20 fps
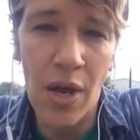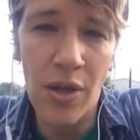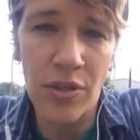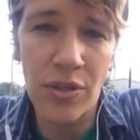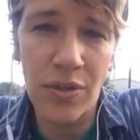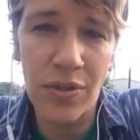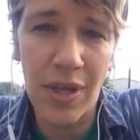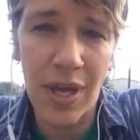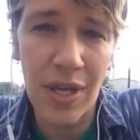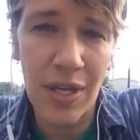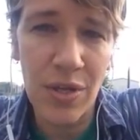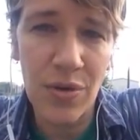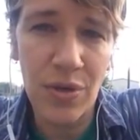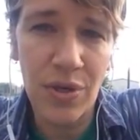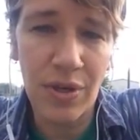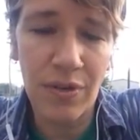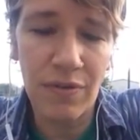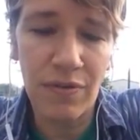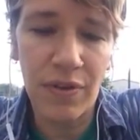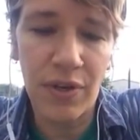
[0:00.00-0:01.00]
so that you
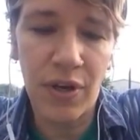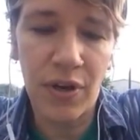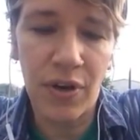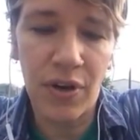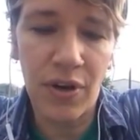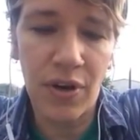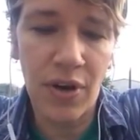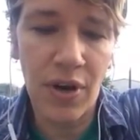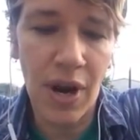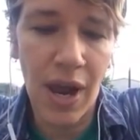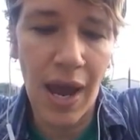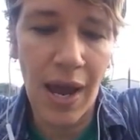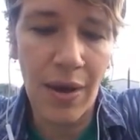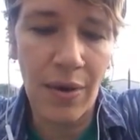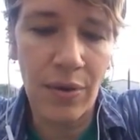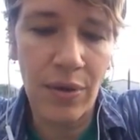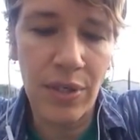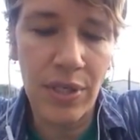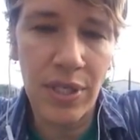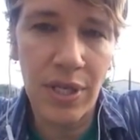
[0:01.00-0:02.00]
can figure
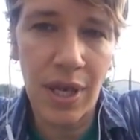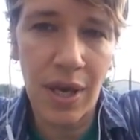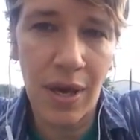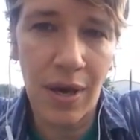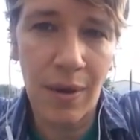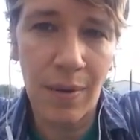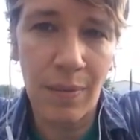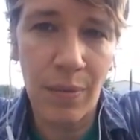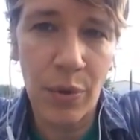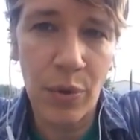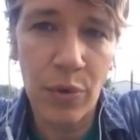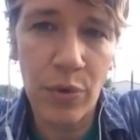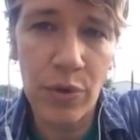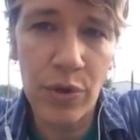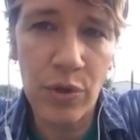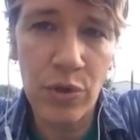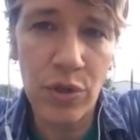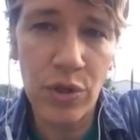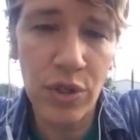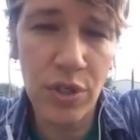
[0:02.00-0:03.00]
out who
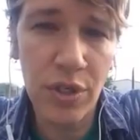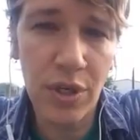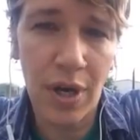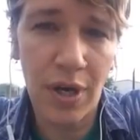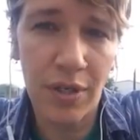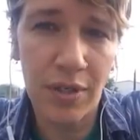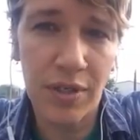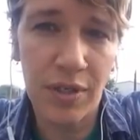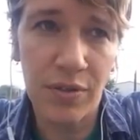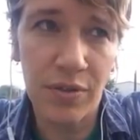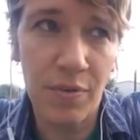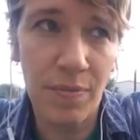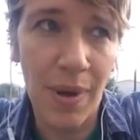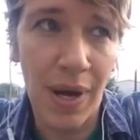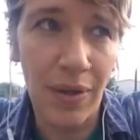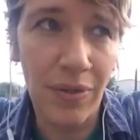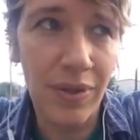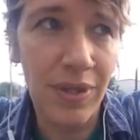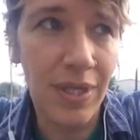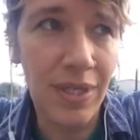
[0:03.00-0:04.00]
you should talk to
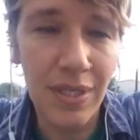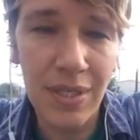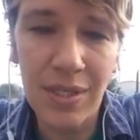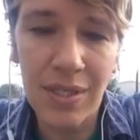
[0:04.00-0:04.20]
about this.